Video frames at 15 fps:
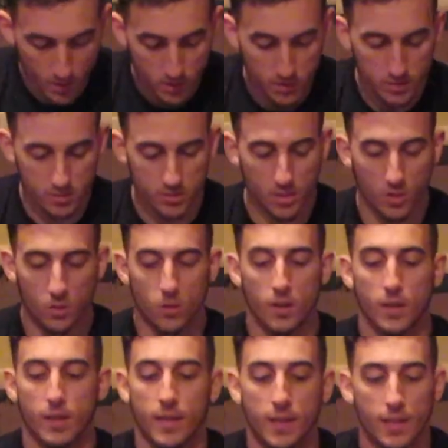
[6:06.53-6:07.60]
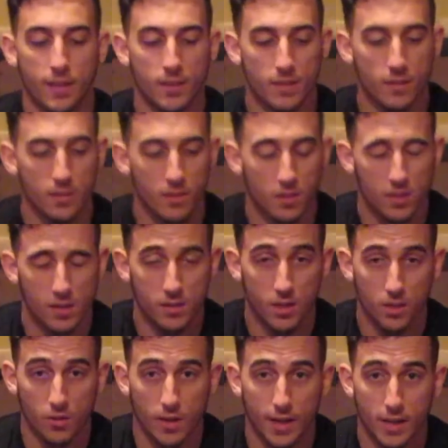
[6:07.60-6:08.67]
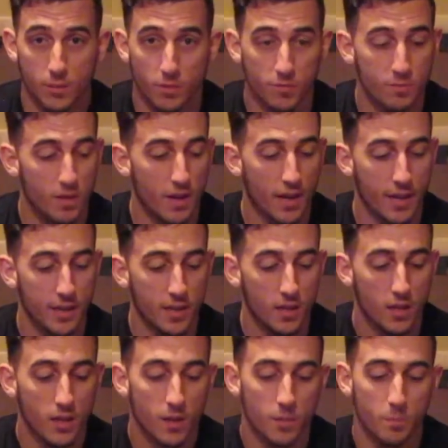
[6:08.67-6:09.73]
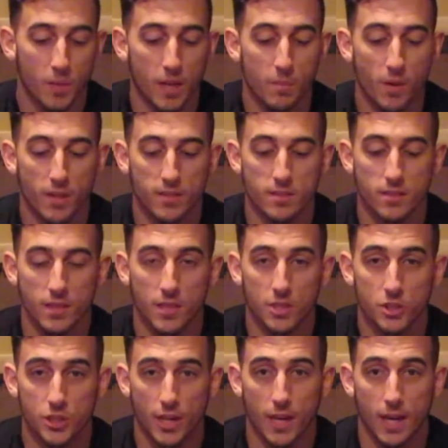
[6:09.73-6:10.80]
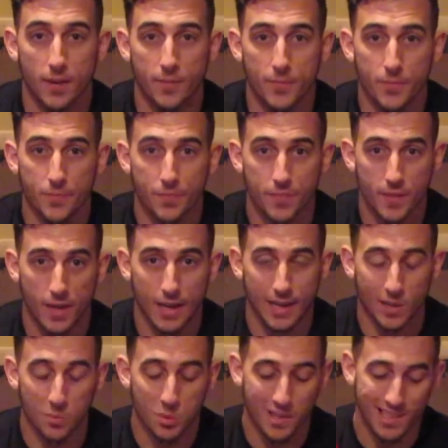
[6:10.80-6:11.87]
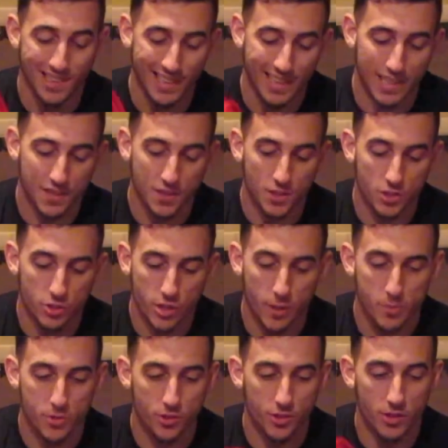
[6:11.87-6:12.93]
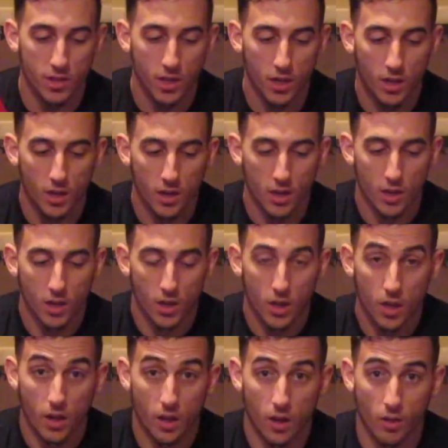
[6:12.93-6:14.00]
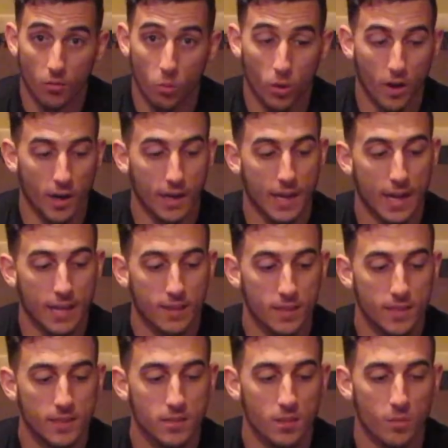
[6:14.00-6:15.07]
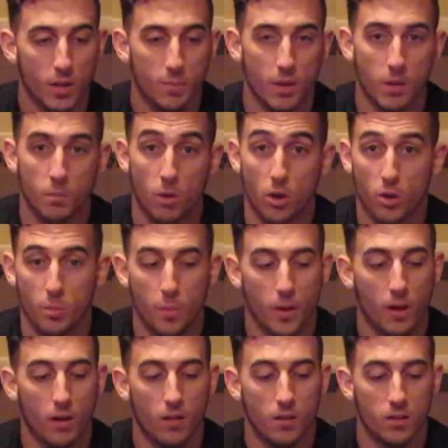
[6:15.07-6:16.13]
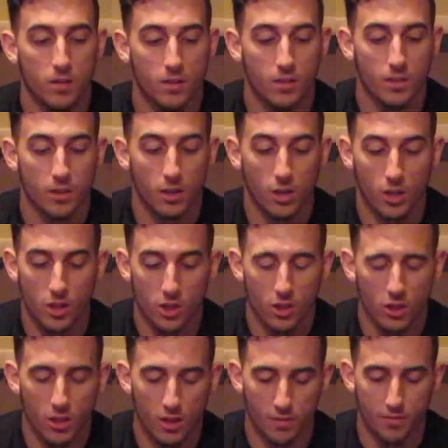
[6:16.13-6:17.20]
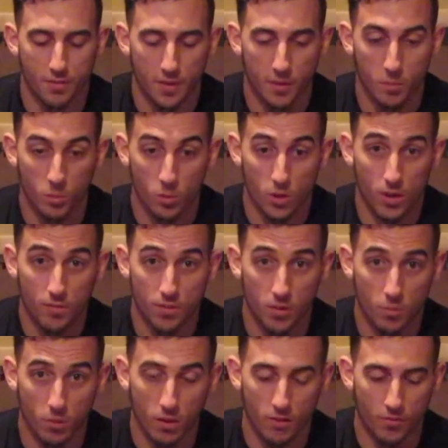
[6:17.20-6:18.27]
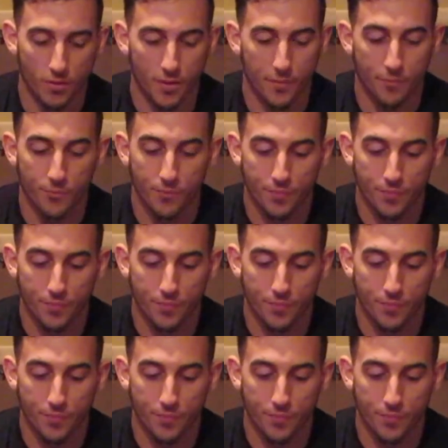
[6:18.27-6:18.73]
So again, another item of mine made by Slingshot. I can put a link in the description of where I got these. They're made by Mark Bell. Love them, love them, love them.